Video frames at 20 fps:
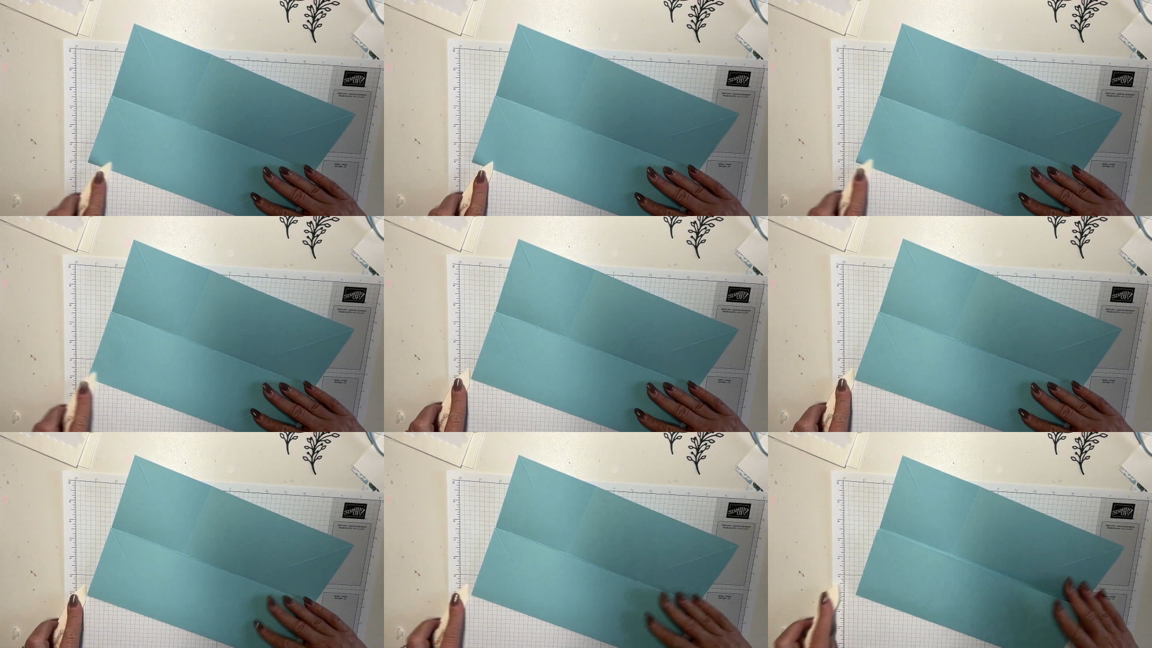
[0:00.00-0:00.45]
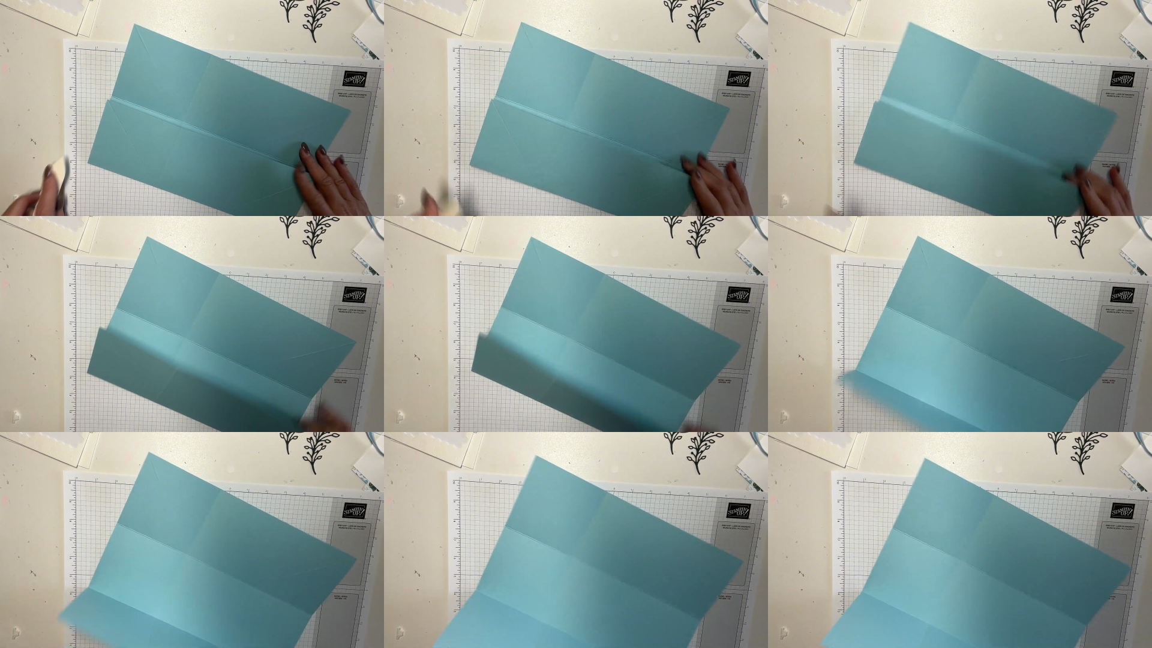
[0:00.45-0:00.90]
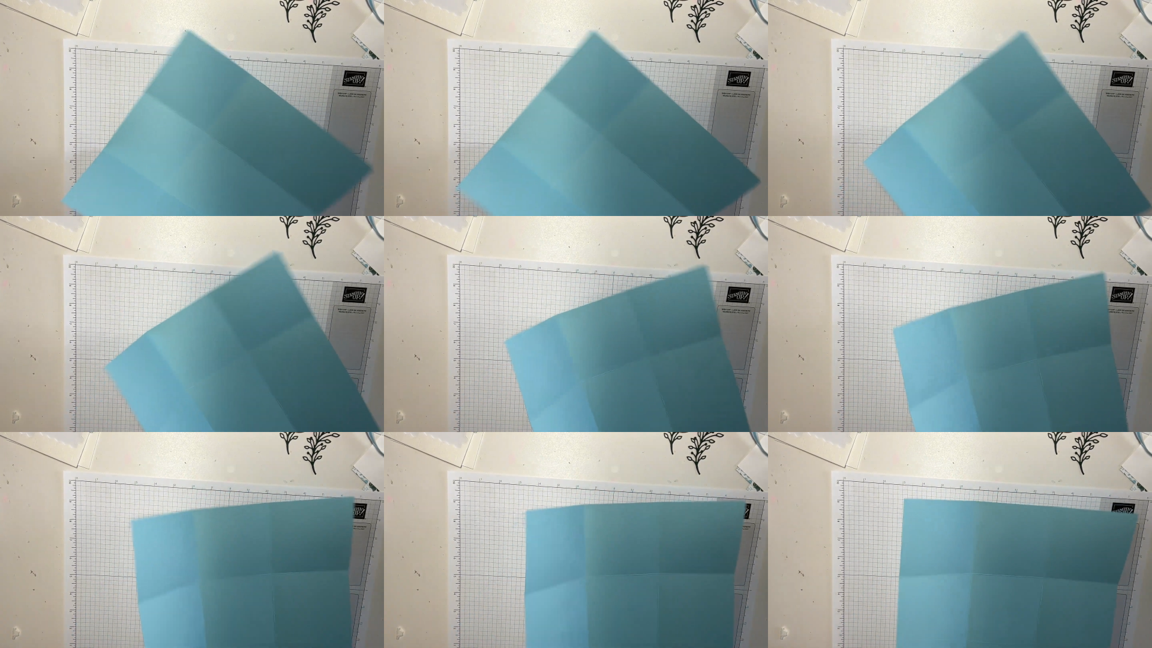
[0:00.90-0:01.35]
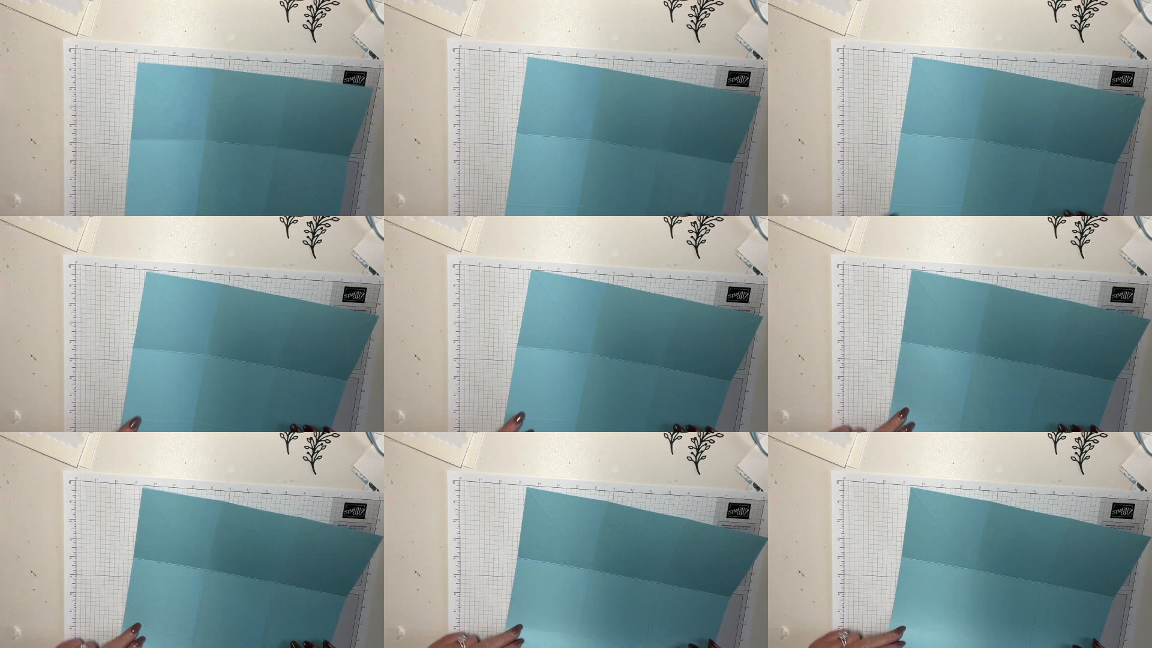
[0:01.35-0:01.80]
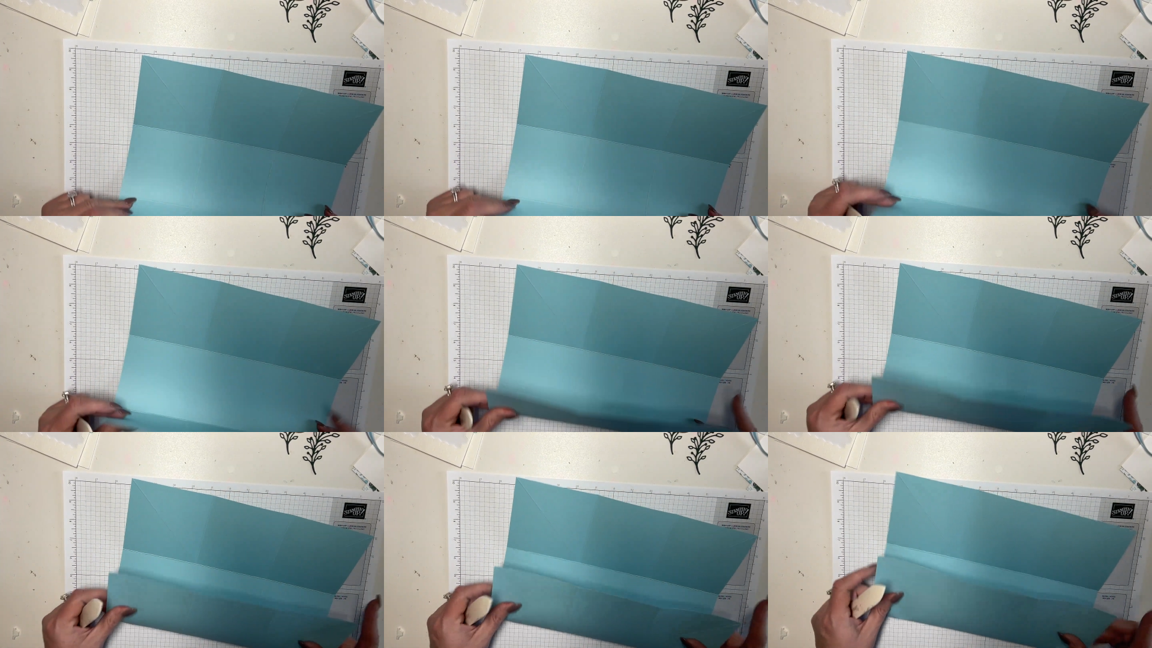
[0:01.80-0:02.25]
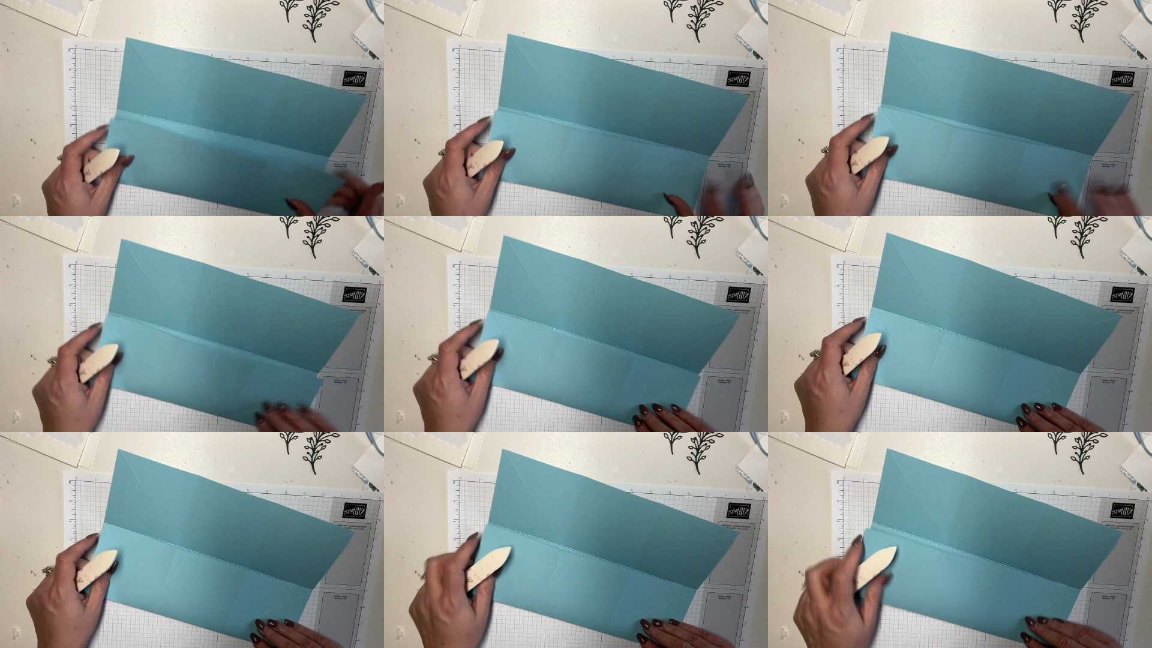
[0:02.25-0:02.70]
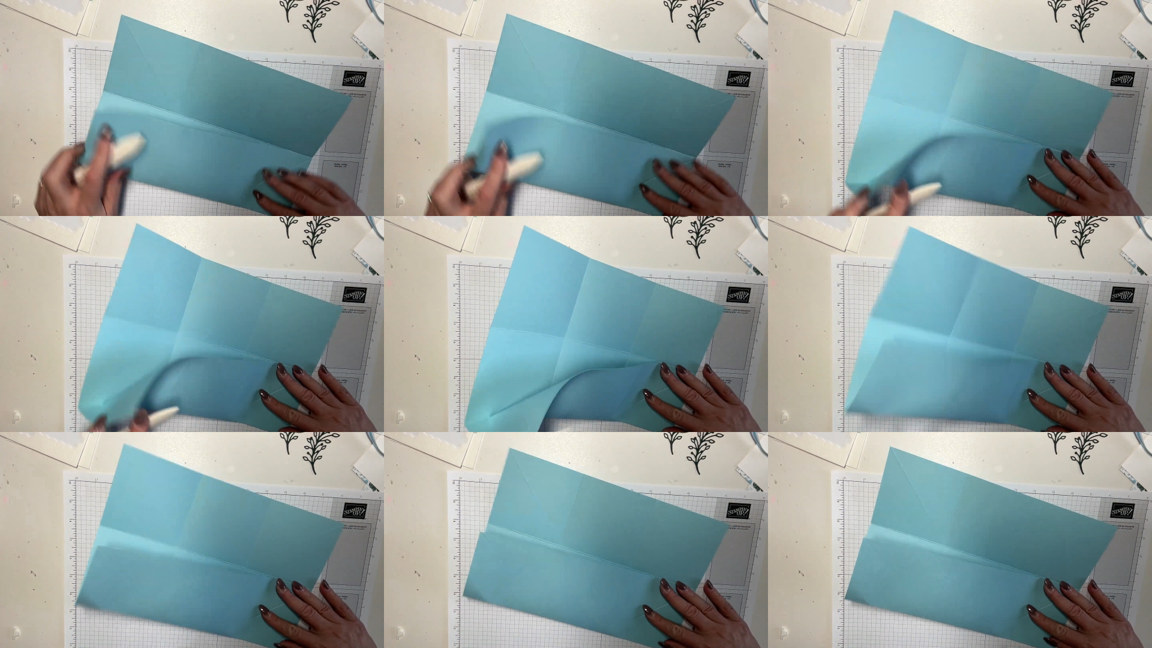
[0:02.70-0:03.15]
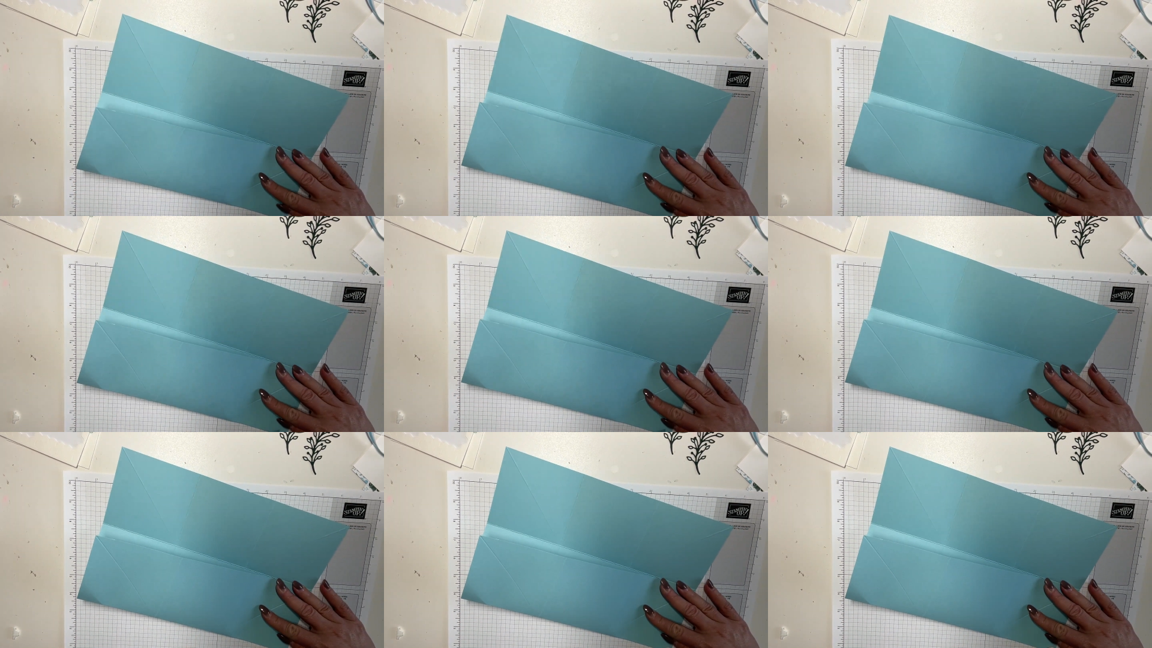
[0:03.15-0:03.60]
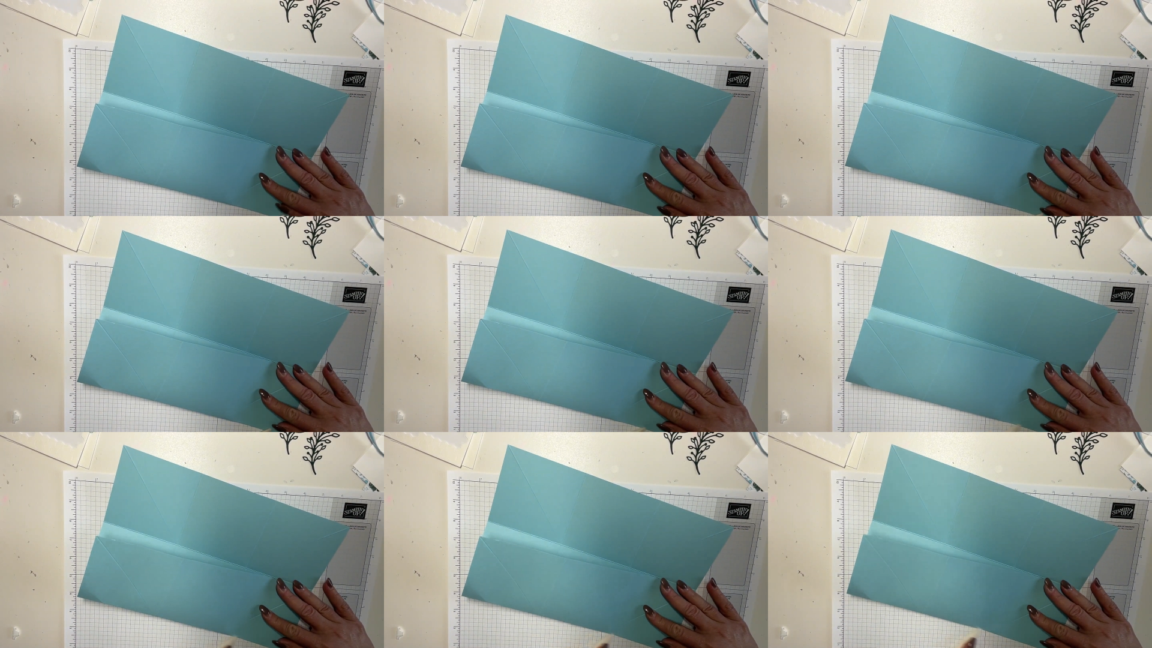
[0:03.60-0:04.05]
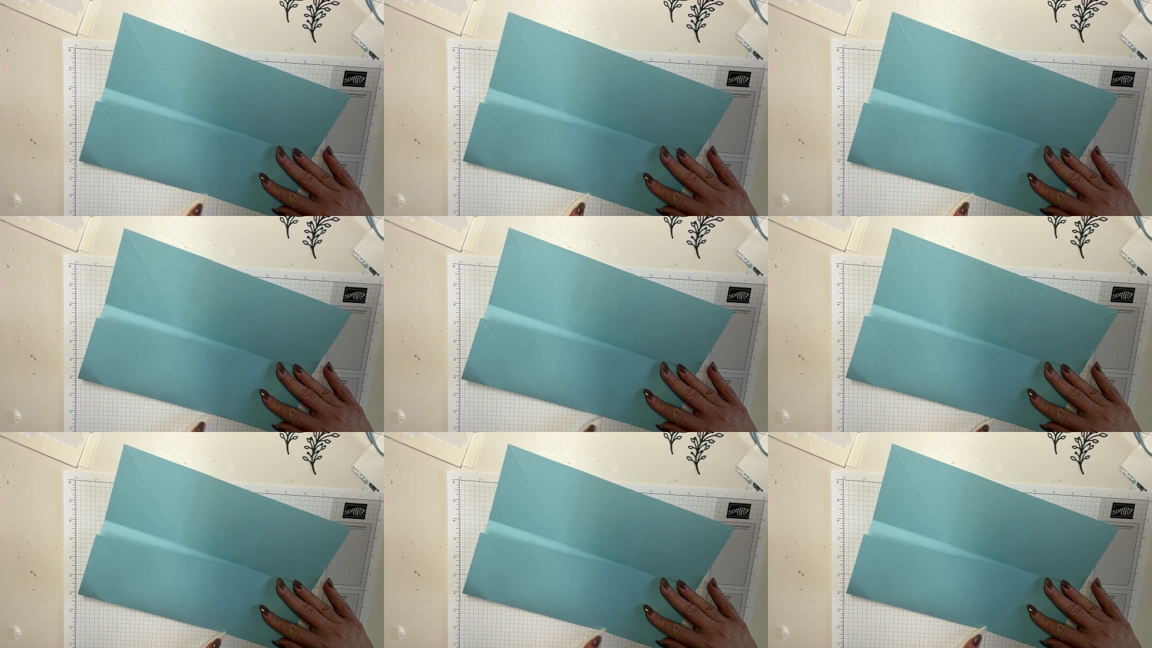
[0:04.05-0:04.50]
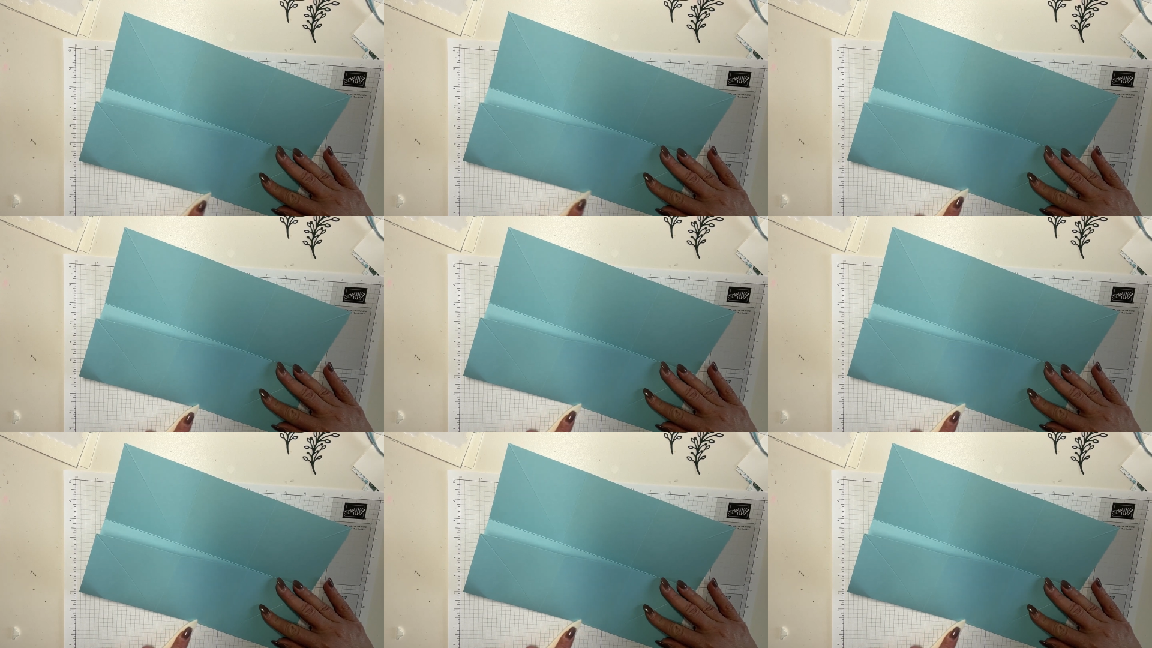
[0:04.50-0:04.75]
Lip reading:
[unreadable: no face in view]